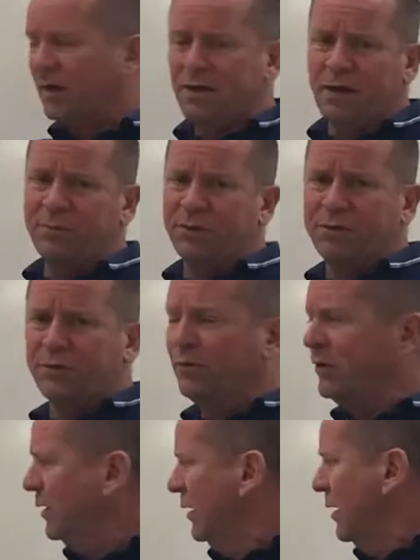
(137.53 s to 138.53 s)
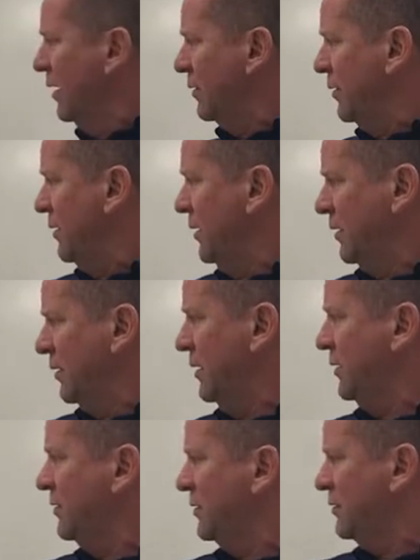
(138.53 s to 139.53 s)
Number three,
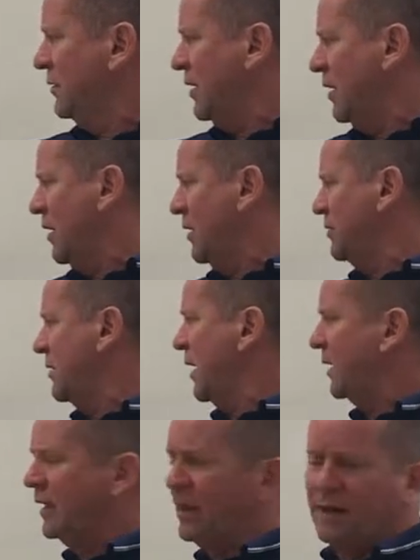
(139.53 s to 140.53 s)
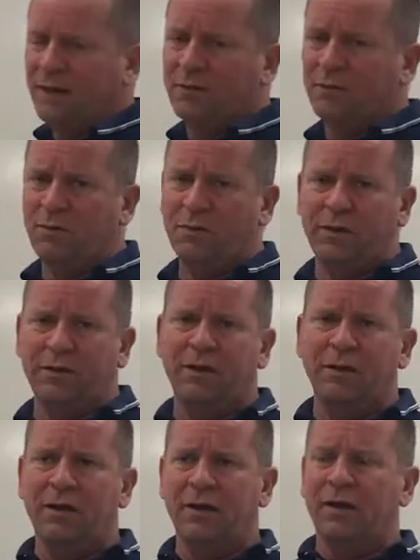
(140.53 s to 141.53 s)
this is a gigantic one.
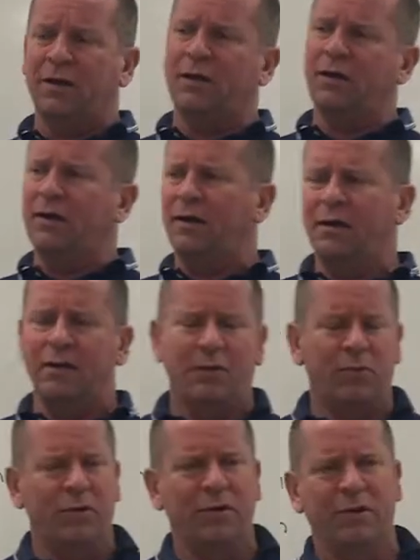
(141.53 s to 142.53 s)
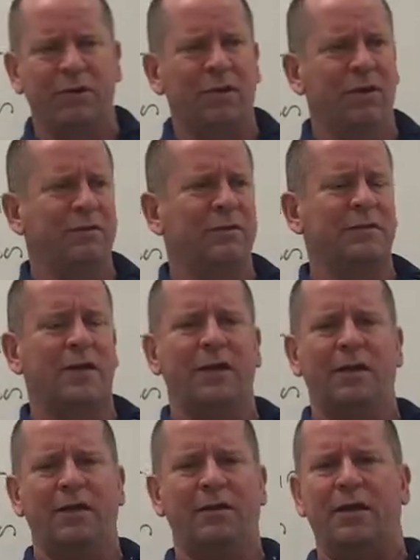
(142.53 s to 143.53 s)
One of the coaches,
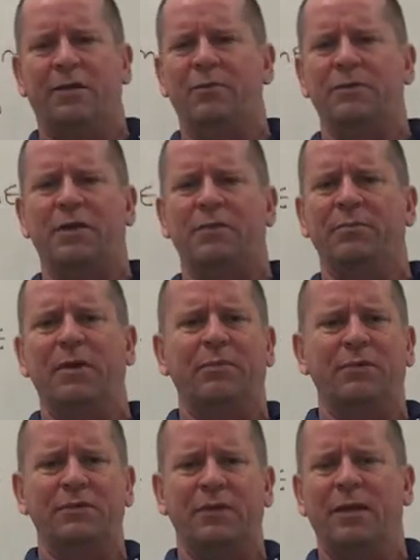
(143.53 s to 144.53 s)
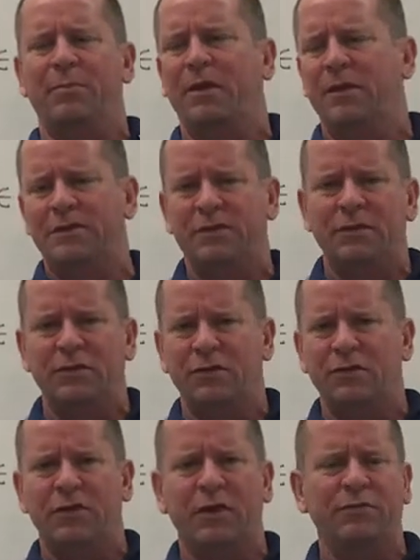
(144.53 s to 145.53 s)
I wish I remember his name, at
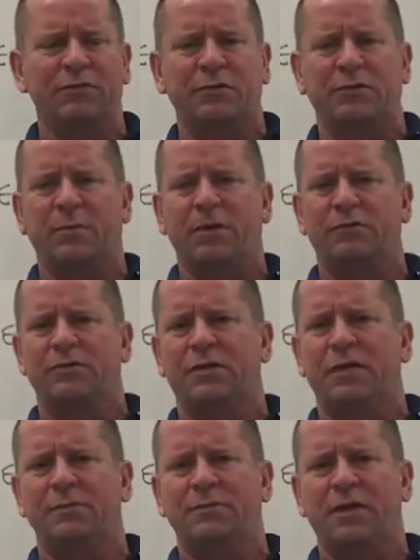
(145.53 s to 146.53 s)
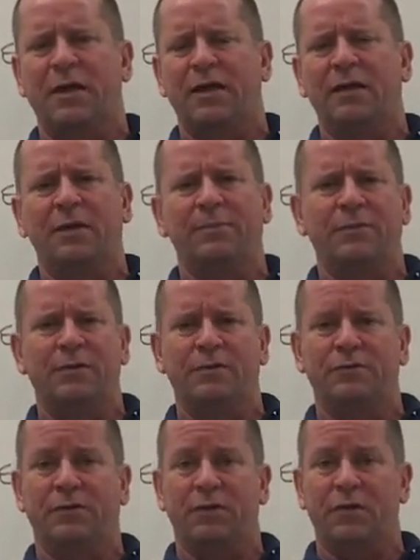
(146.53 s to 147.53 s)
ECU, he was their special teams guy a couple
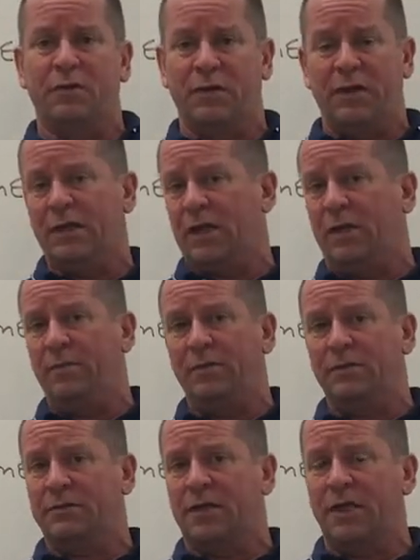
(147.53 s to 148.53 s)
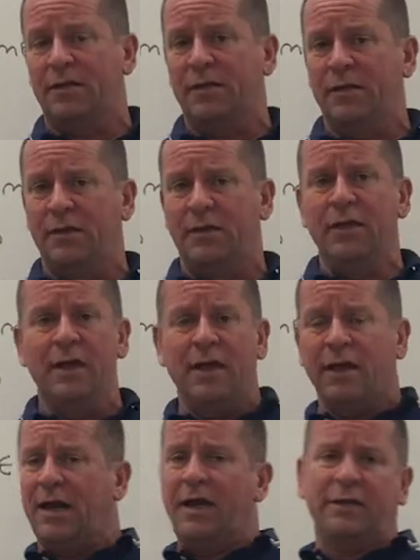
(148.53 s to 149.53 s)
years ago, and he gave me this idea,
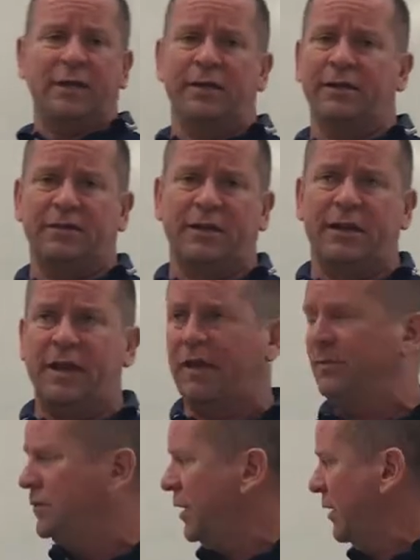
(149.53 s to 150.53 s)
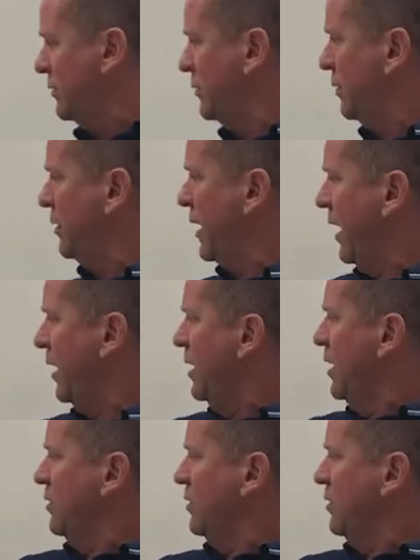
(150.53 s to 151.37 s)
and I think it's a game changer, in that